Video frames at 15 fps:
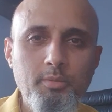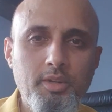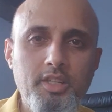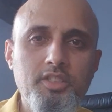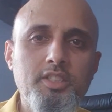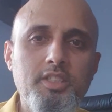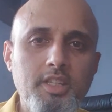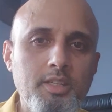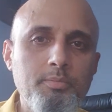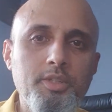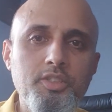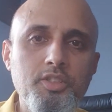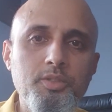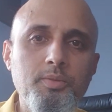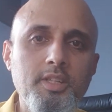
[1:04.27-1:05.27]
But actually taking
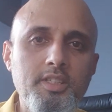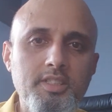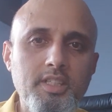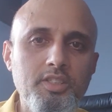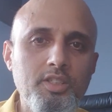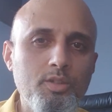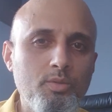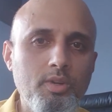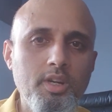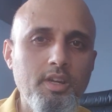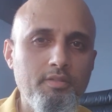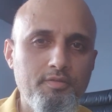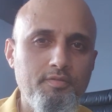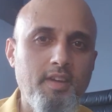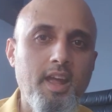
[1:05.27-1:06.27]
pictures with it is actually quite
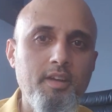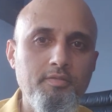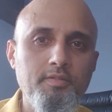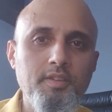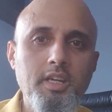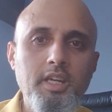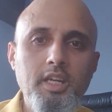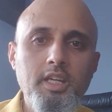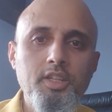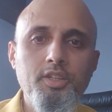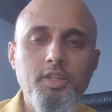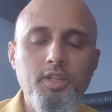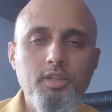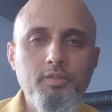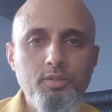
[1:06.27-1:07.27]
a faff. You
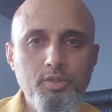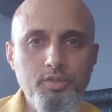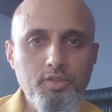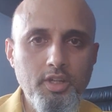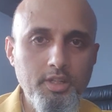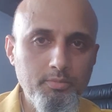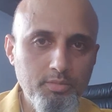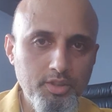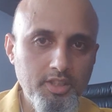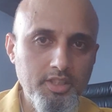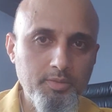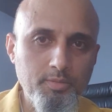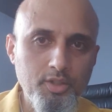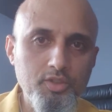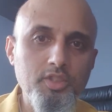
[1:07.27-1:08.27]
know, if you want to try and put the
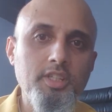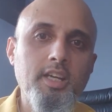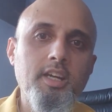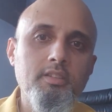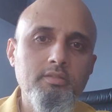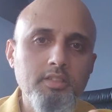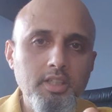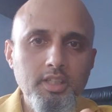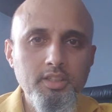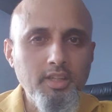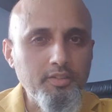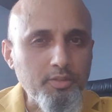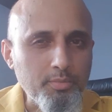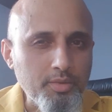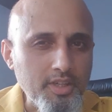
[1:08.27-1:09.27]
exposure down, you
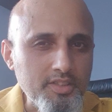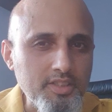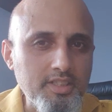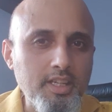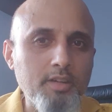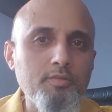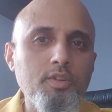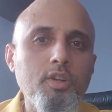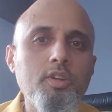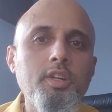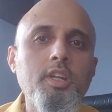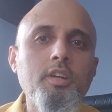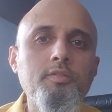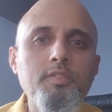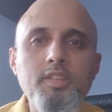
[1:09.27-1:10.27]
have to press it down for long
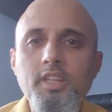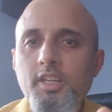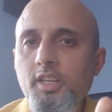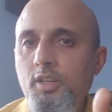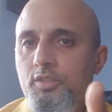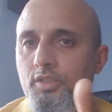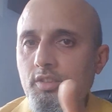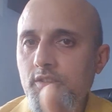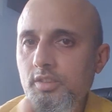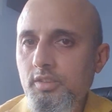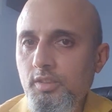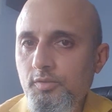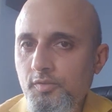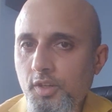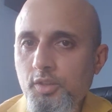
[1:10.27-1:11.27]
enough, and then it goes onto
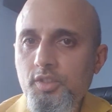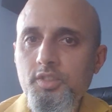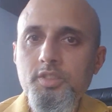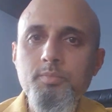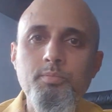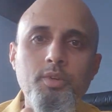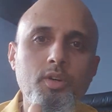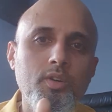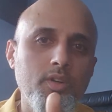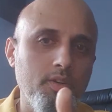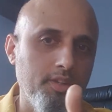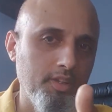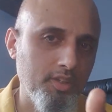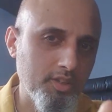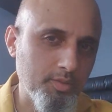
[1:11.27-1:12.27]
the focus spot or
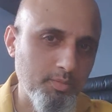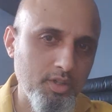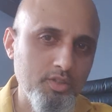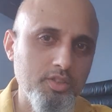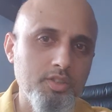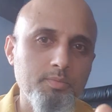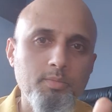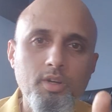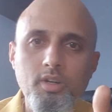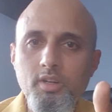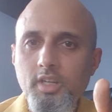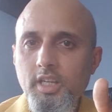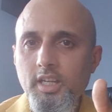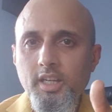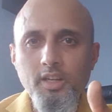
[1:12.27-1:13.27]
the exposure spot,
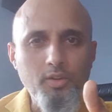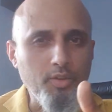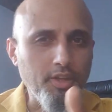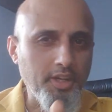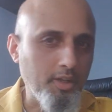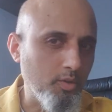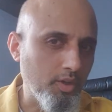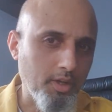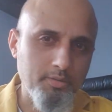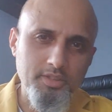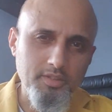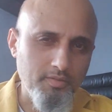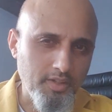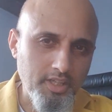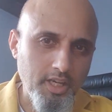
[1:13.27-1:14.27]
or then it will go
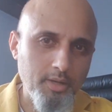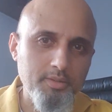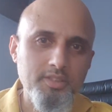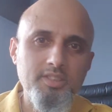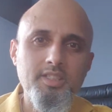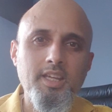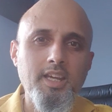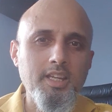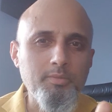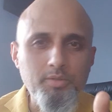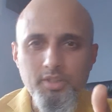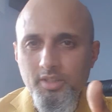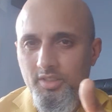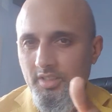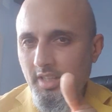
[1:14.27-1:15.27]
into video instead
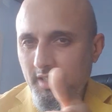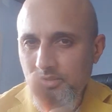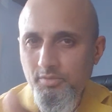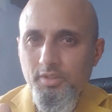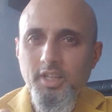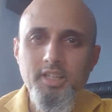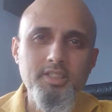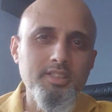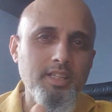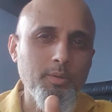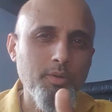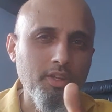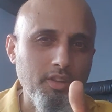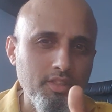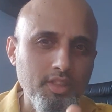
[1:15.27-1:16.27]
because it hasn't really understand
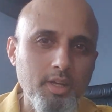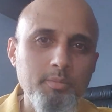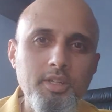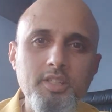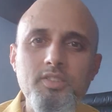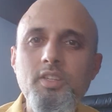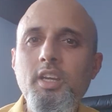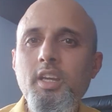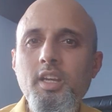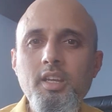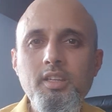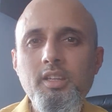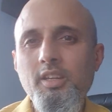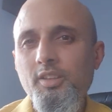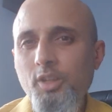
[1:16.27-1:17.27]
where your thumb is.
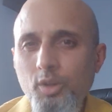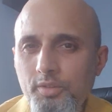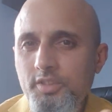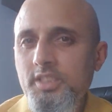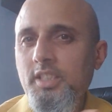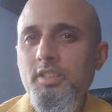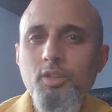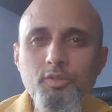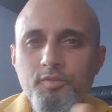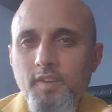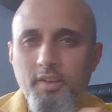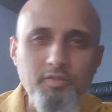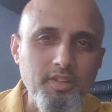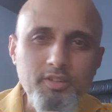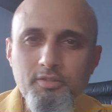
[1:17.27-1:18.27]
You know, and all of a sudden you're
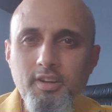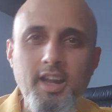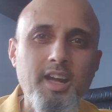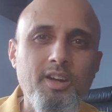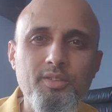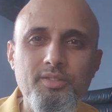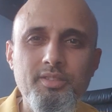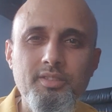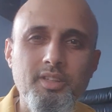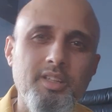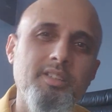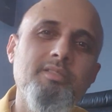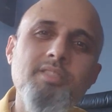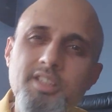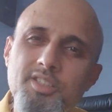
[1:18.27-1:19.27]
faffing around
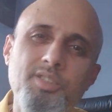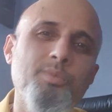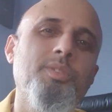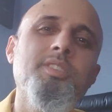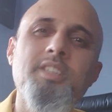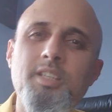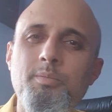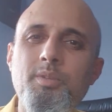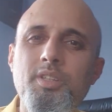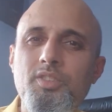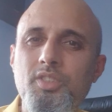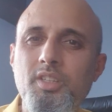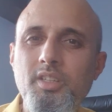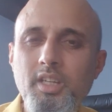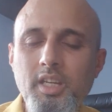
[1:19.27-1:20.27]
and you really just want to take a
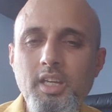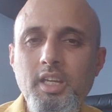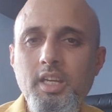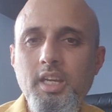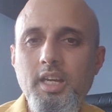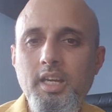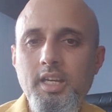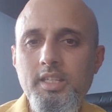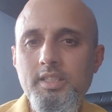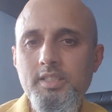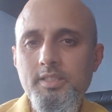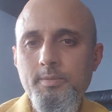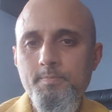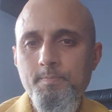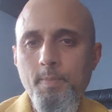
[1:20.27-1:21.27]
picture.
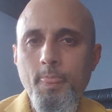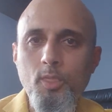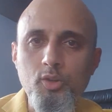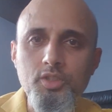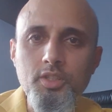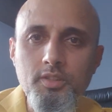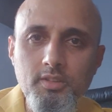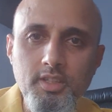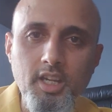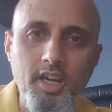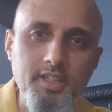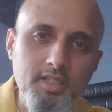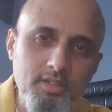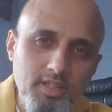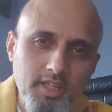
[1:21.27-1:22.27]
And also, the
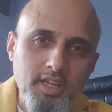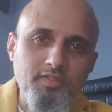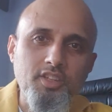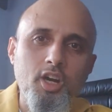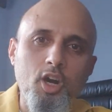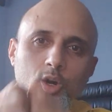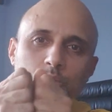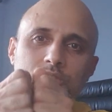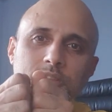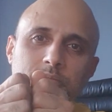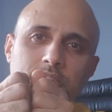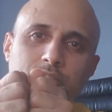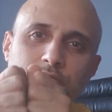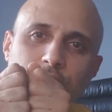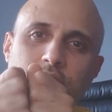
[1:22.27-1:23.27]
idea that you have to hold
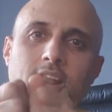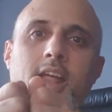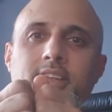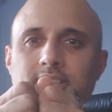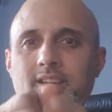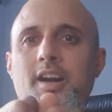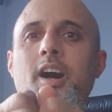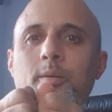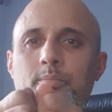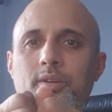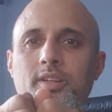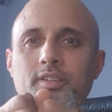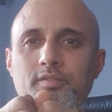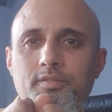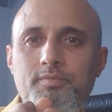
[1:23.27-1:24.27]
something flat up
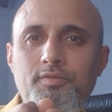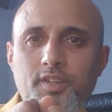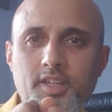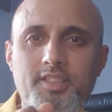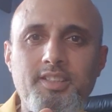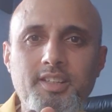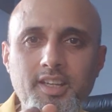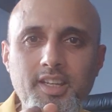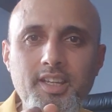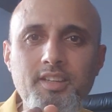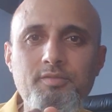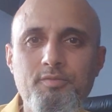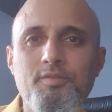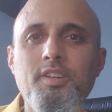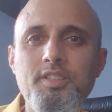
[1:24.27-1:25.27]
vertically
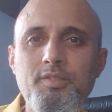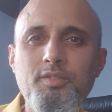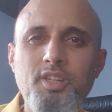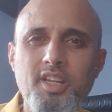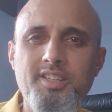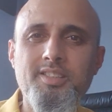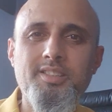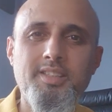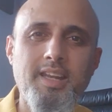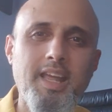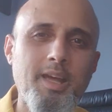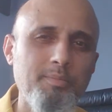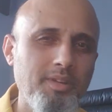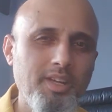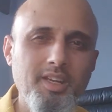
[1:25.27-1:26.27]
in front of you like a
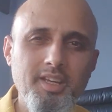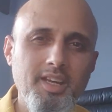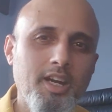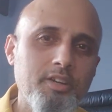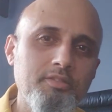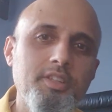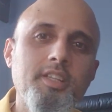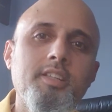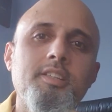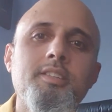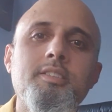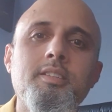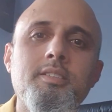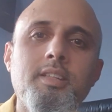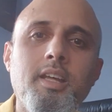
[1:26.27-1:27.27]
slab, how
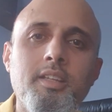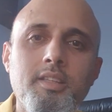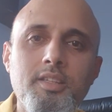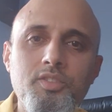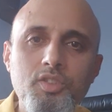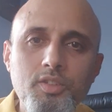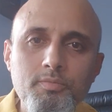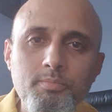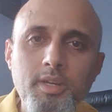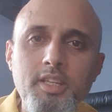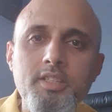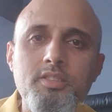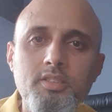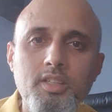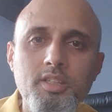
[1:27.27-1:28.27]
ridiculous is that? They should have made
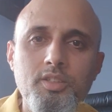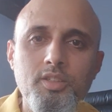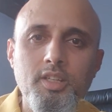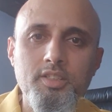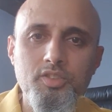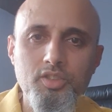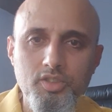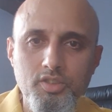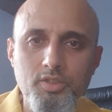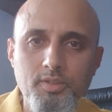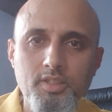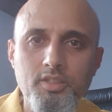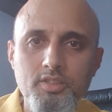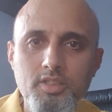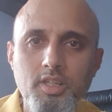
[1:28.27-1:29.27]
it so that you can actually just do it
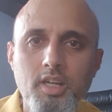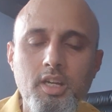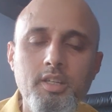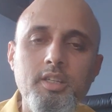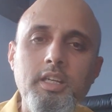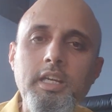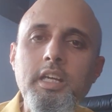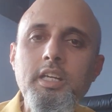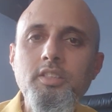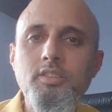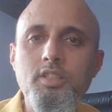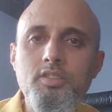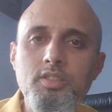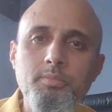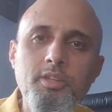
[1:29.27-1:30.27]
on a slant. So
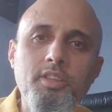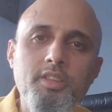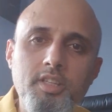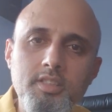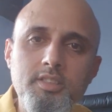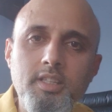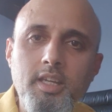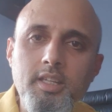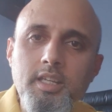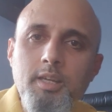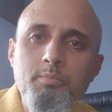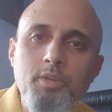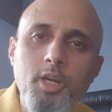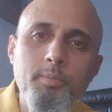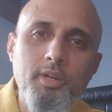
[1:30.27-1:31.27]
there's so many things that
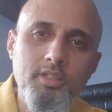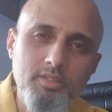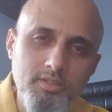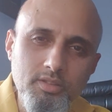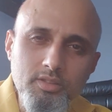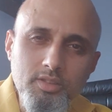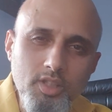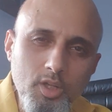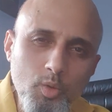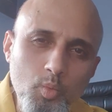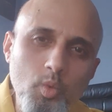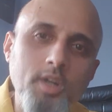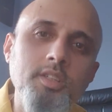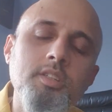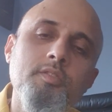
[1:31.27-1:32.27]
mobiles do so
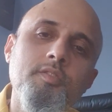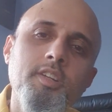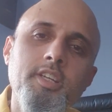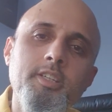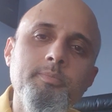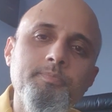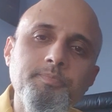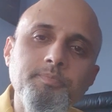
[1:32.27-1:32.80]
wonderfully,